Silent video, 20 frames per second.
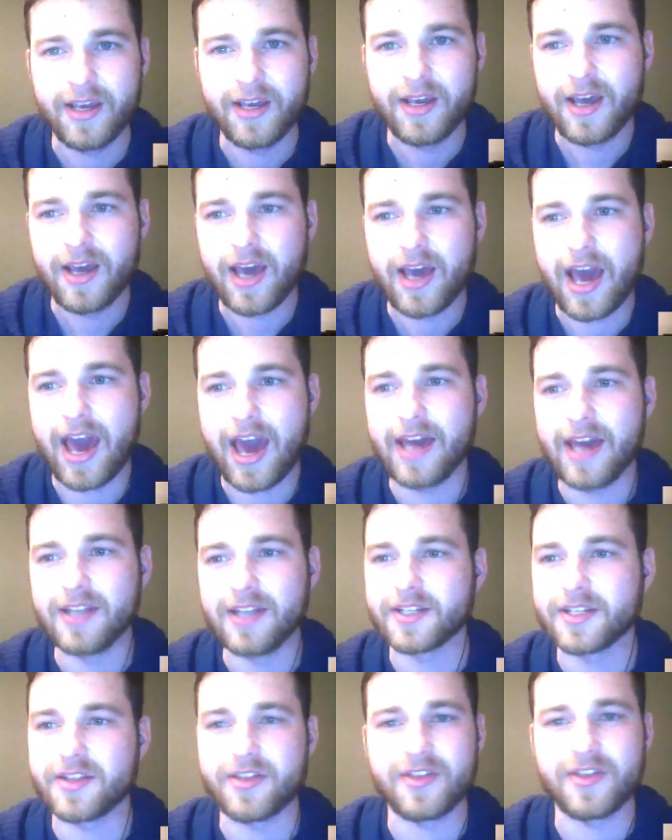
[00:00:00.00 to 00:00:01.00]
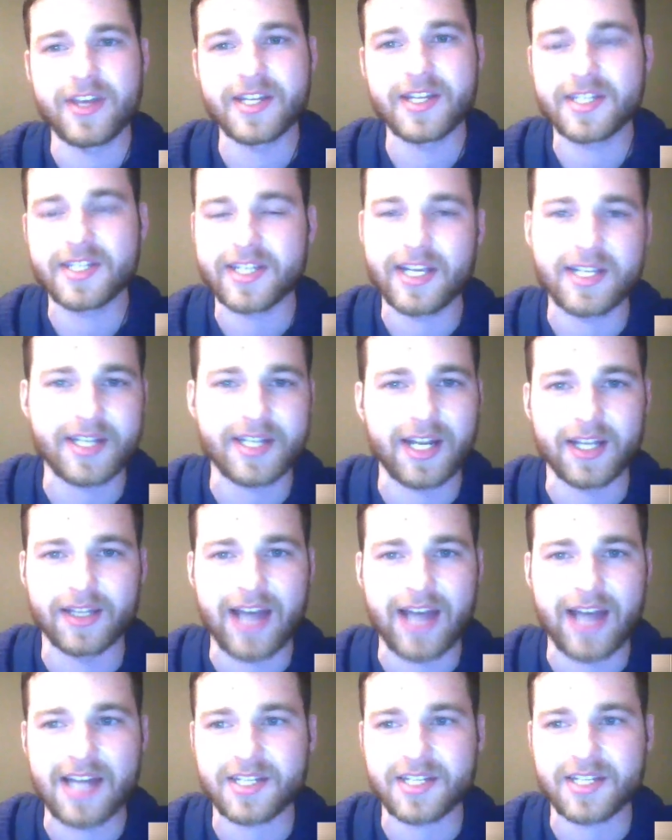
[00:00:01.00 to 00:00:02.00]
And this season and
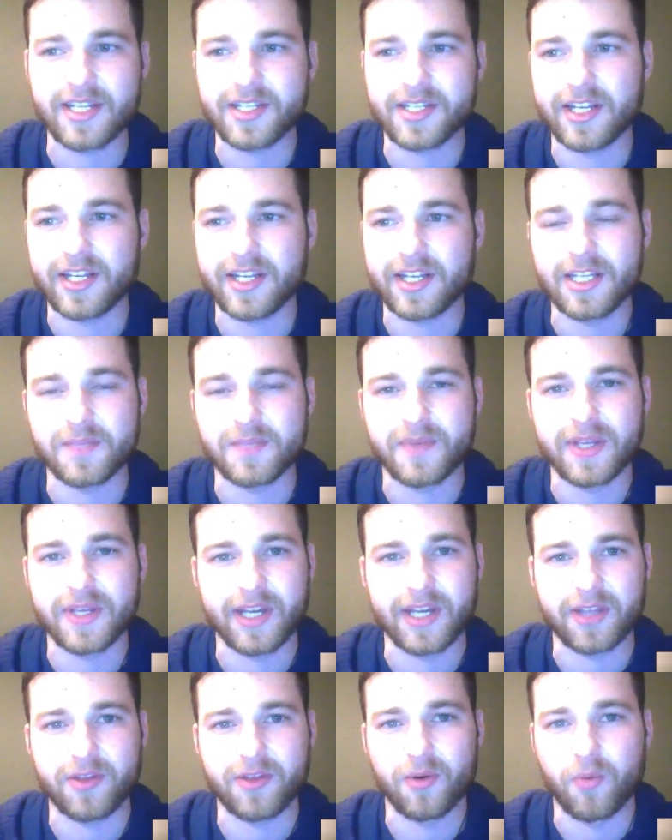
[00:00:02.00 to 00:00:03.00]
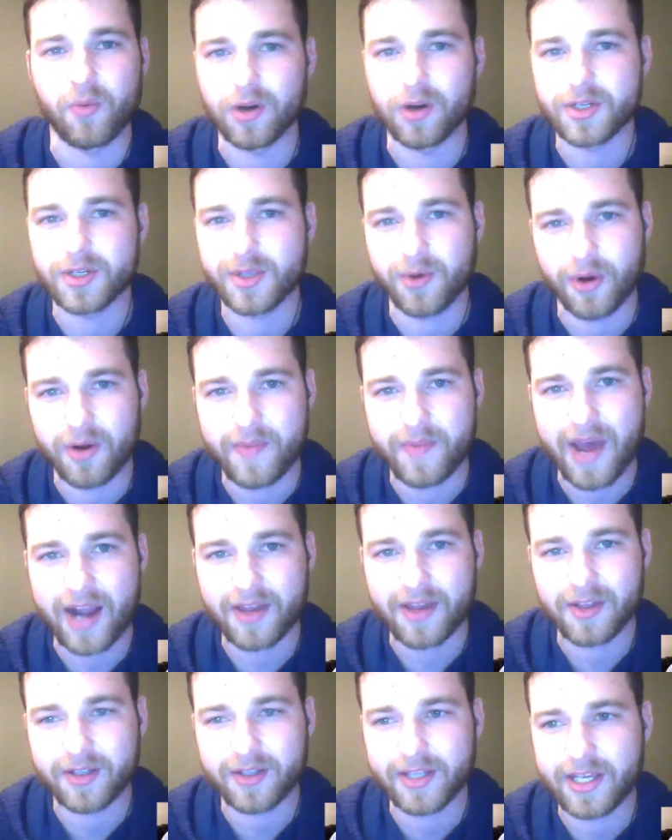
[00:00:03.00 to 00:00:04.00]
last season, he's been like the worst quarterback in
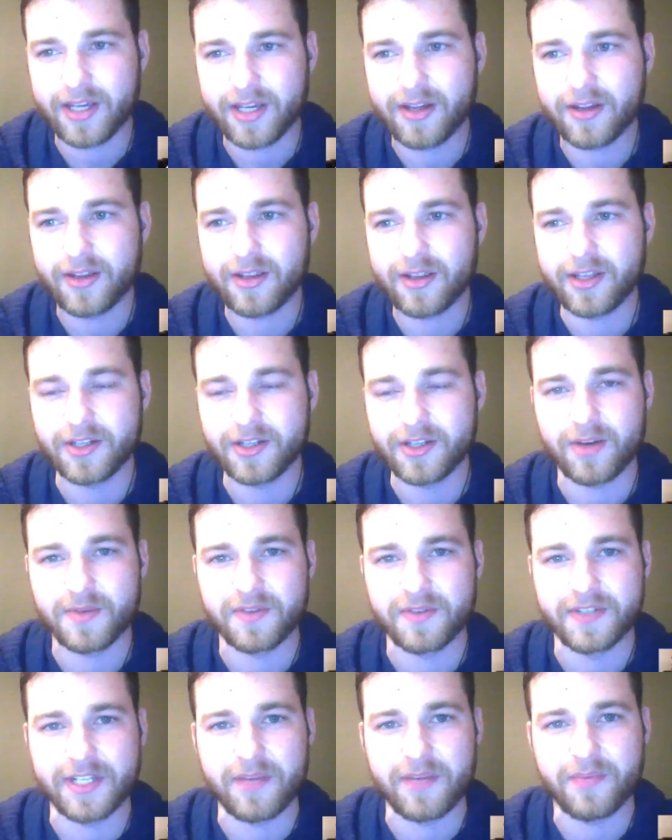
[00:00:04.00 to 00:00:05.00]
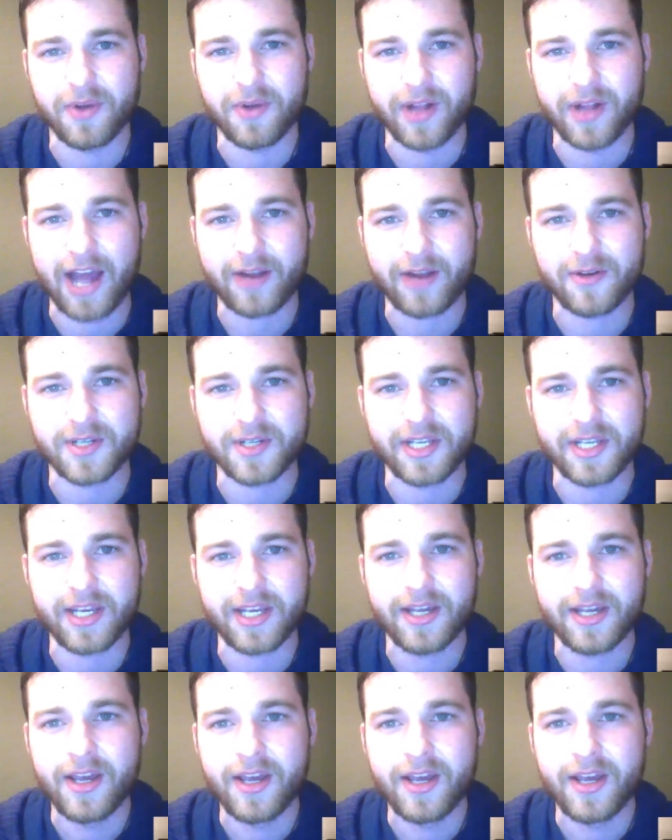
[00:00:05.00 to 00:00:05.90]
the league in terms of deep ball accuracy.